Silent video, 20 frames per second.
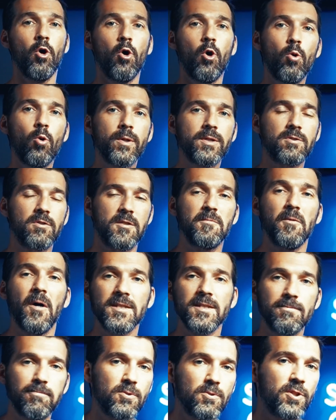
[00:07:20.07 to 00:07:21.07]
who is
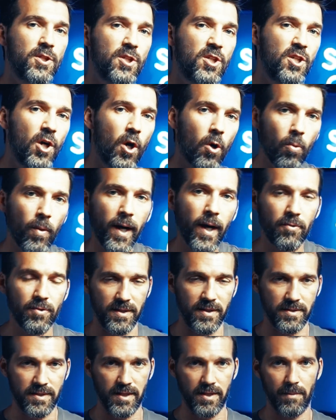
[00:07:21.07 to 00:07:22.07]
responsible to go out
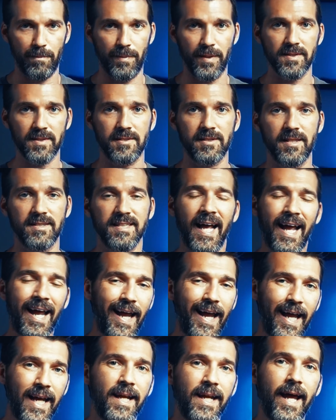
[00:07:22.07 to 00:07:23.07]
into the business
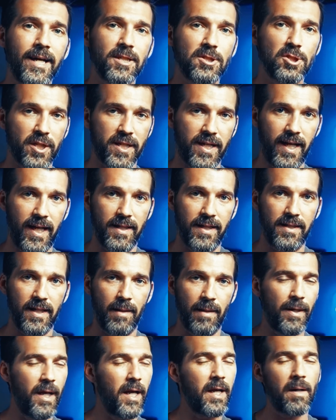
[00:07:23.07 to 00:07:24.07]
and educate
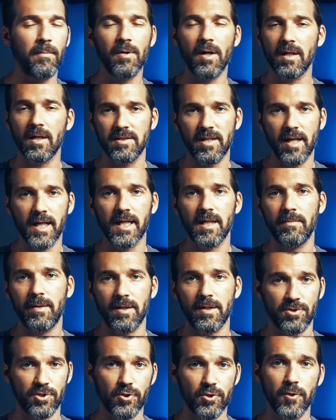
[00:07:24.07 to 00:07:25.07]
them. And I'm not talking
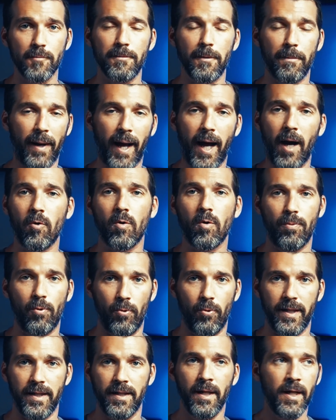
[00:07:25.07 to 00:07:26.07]
about a stupid
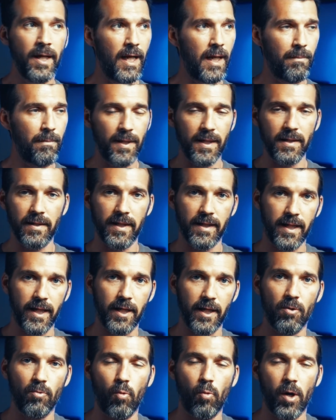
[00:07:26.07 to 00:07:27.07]
PowerPoint and being like,
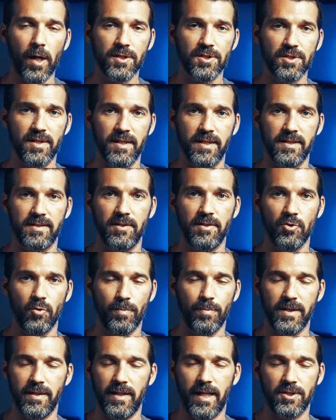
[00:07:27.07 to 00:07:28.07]
here, watch this and you'll
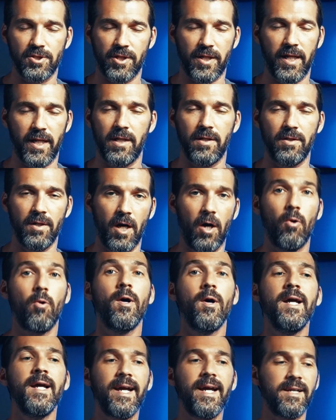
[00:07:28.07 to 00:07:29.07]
be educated. No,
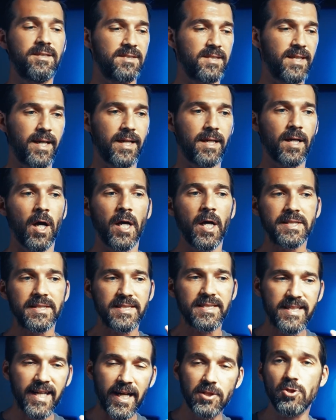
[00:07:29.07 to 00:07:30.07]
it's like
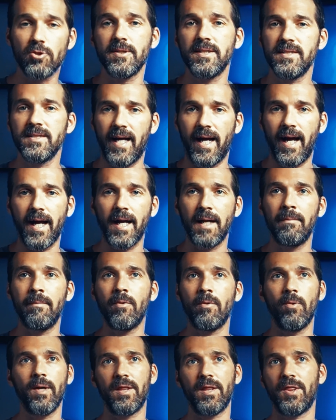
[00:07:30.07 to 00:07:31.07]
scheduling time
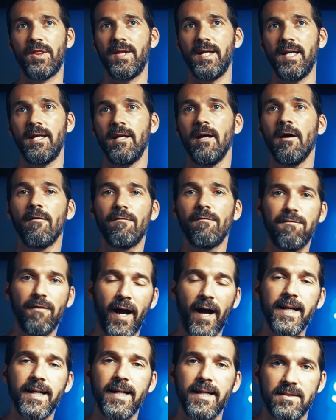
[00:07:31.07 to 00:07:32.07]
with the
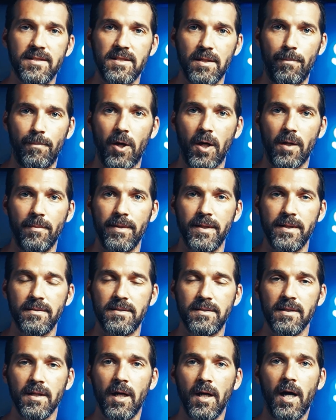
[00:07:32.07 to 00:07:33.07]
finance
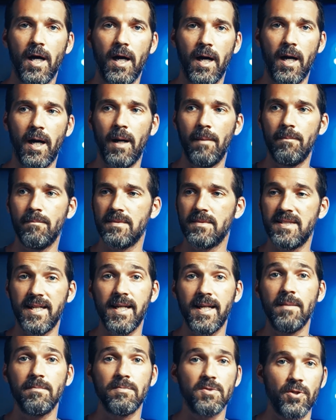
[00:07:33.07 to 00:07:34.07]
department's um,
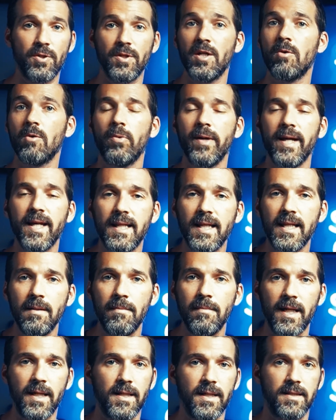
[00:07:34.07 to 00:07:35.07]
team during their weekly
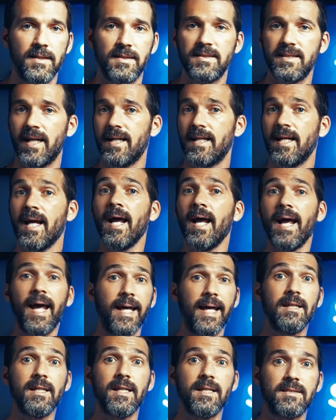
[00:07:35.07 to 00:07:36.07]
meeting and saying,
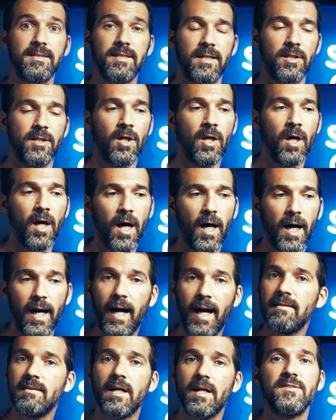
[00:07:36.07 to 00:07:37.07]
hey, listen, uh,
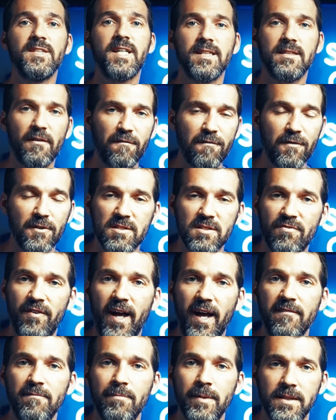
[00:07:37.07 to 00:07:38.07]
I'd love to get the first
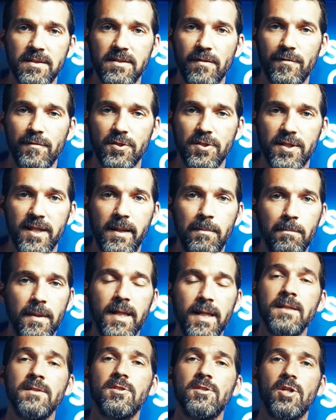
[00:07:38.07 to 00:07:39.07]
five minutes of your team
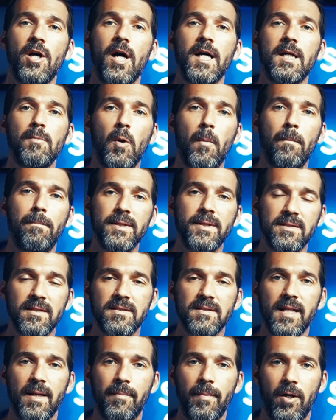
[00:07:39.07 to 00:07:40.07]
meeting to talk about
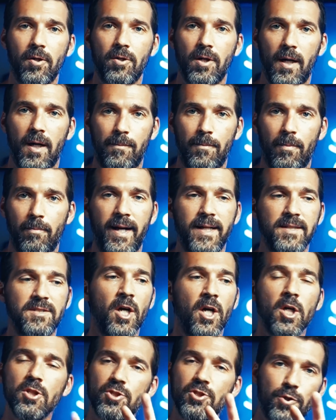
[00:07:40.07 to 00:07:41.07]
business email compromise.
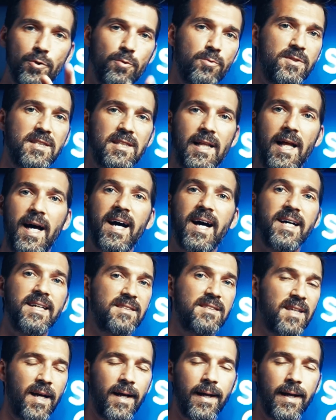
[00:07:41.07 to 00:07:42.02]
Two slides,